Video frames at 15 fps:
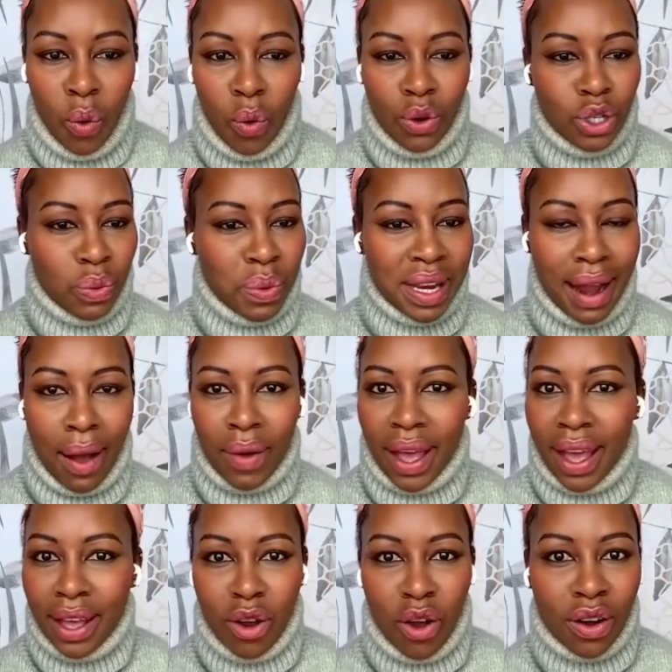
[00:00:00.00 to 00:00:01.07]
Or do we now
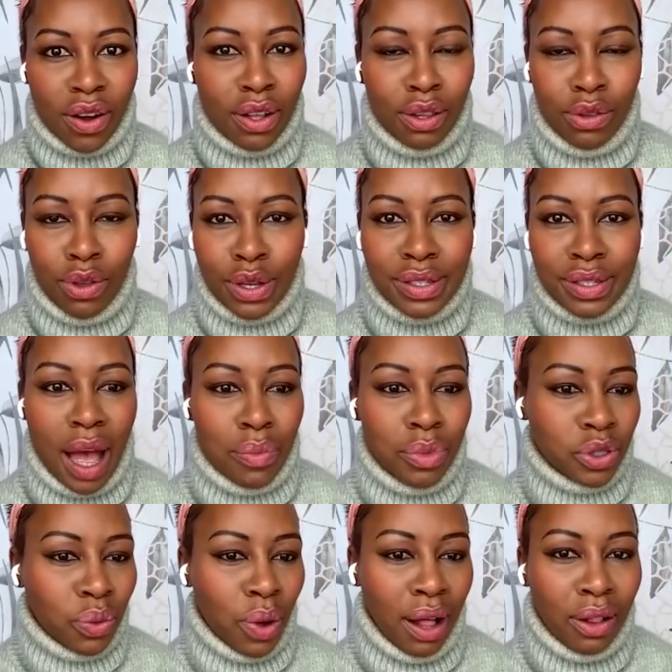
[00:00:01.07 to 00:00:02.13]
add on a third time
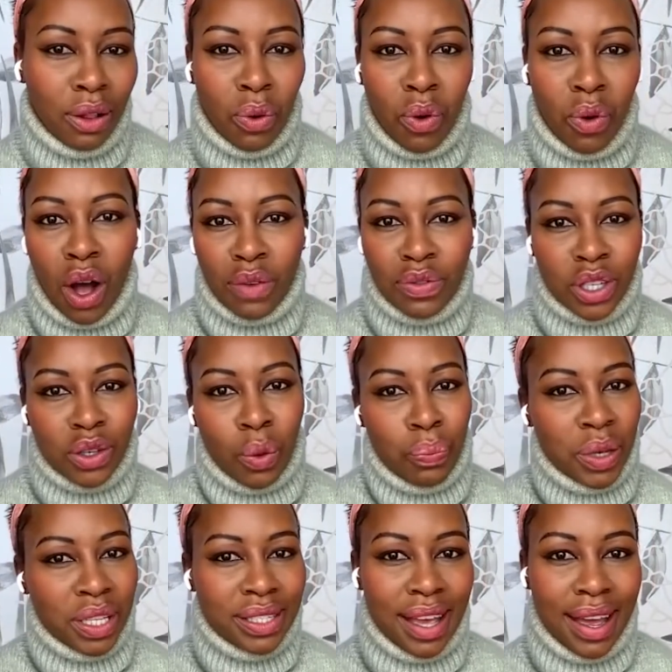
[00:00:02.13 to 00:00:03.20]
as well? Or after your
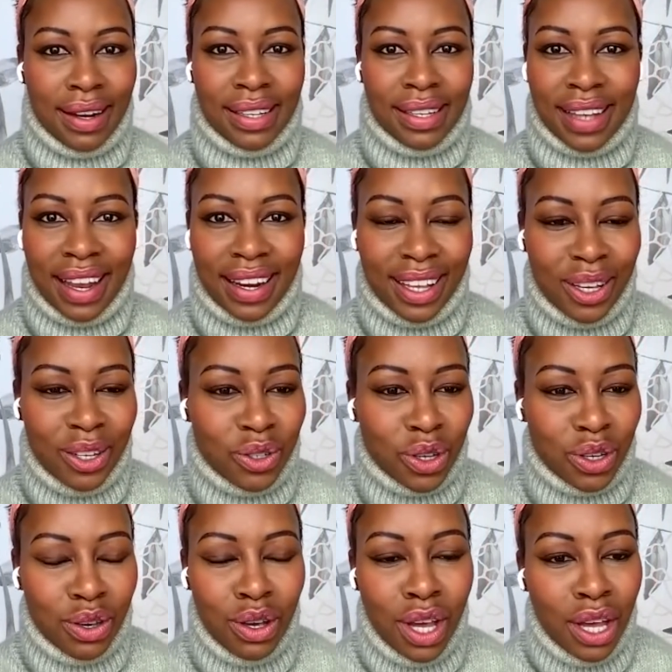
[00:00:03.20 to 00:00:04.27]
pizza and lasagna, do
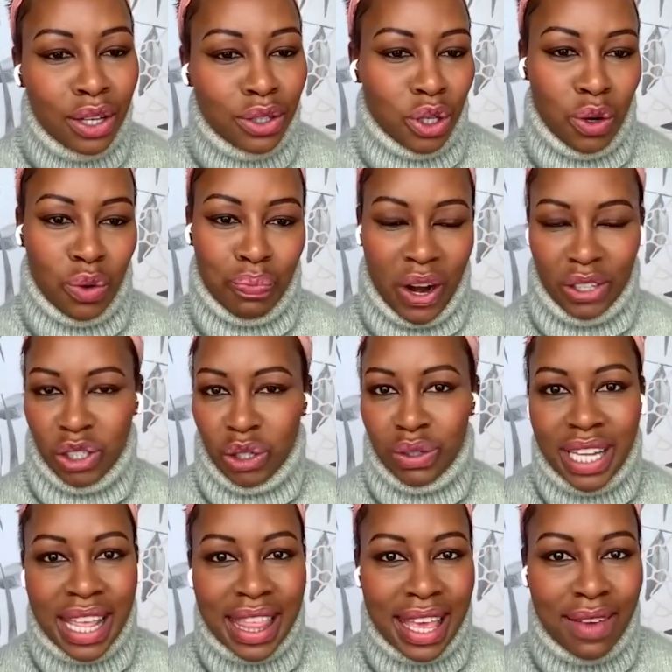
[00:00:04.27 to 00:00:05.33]
you brush your
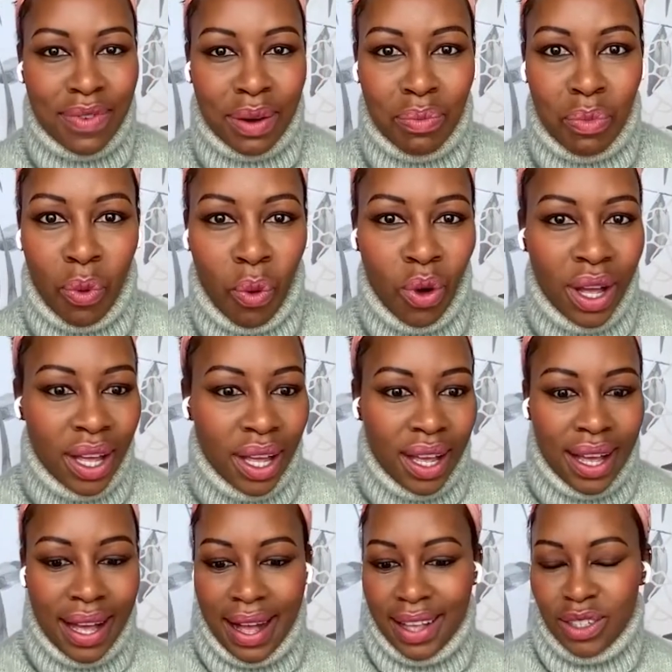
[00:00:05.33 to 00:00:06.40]
teeth even more?
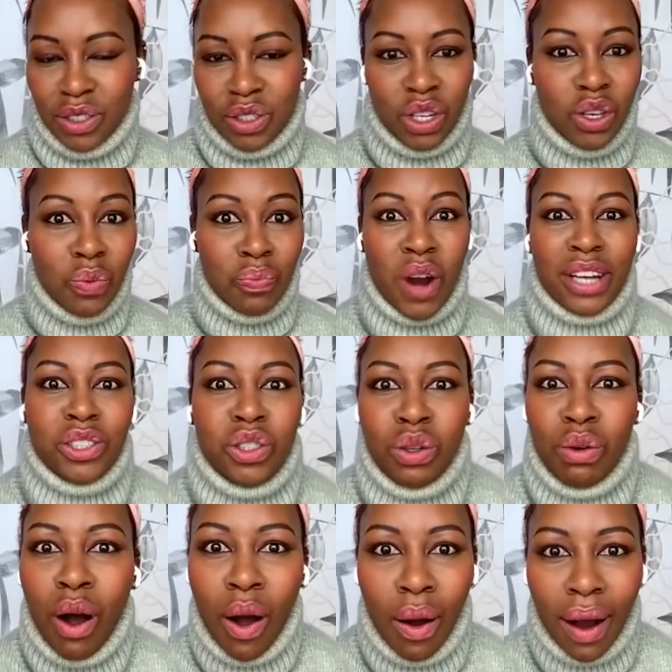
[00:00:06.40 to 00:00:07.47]
Do you brush
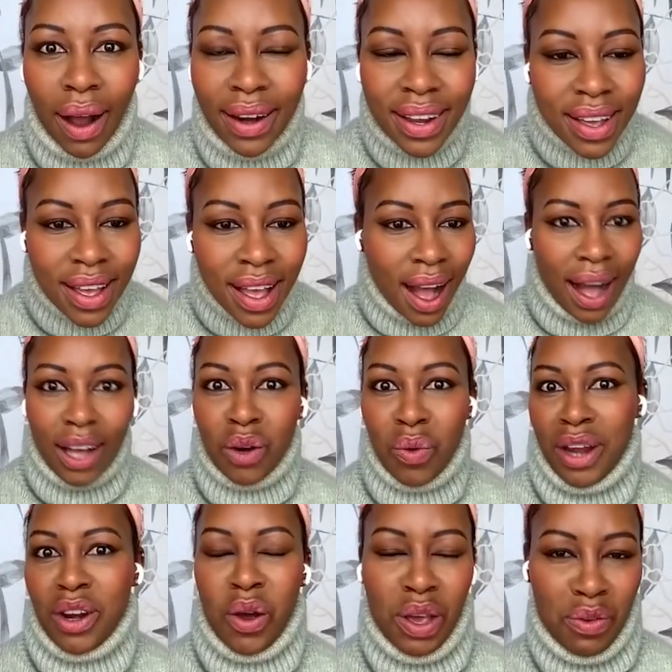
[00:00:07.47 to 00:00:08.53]
too hard? How do
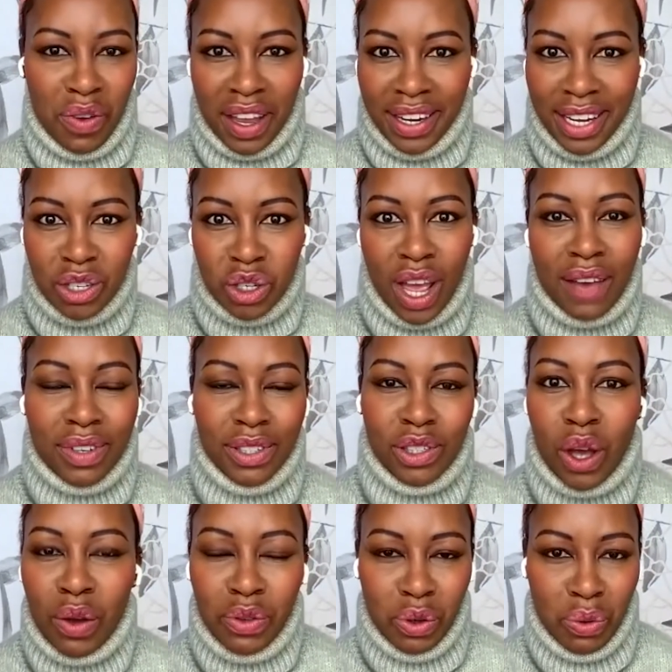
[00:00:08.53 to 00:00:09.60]
I know if I need to have a
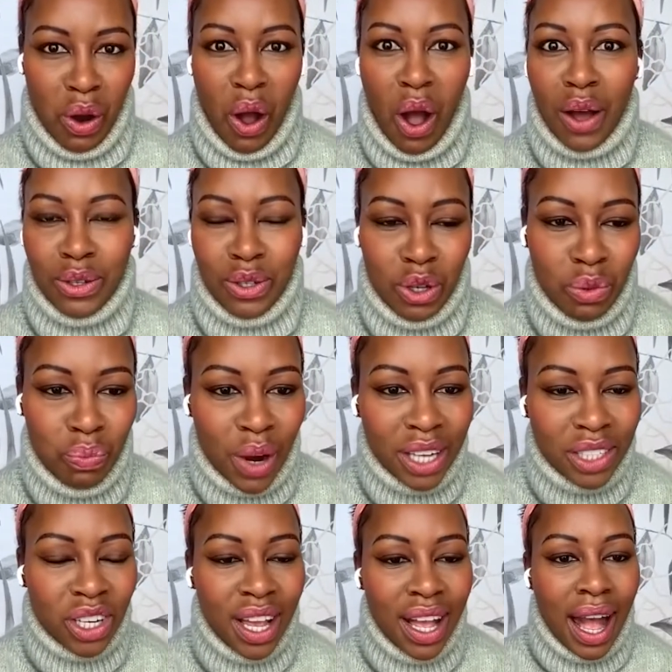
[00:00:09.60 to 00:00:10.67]
soft or a hard
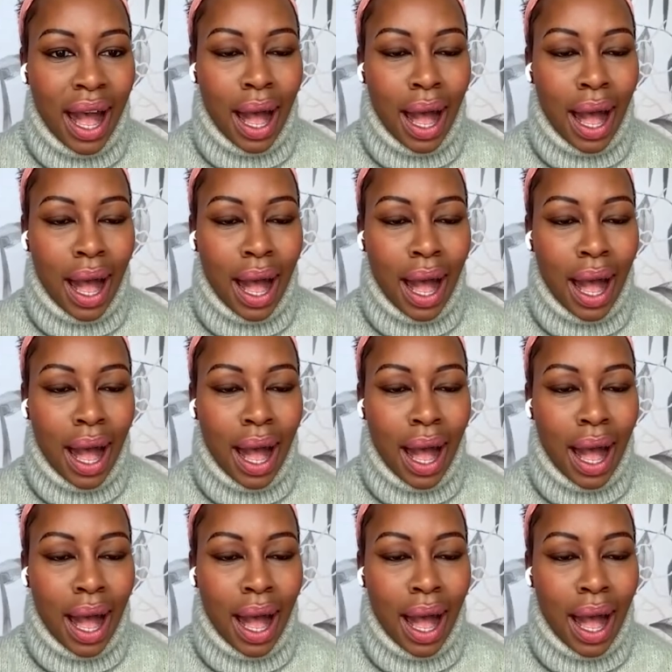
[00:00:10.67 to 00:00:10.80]
toothbrush?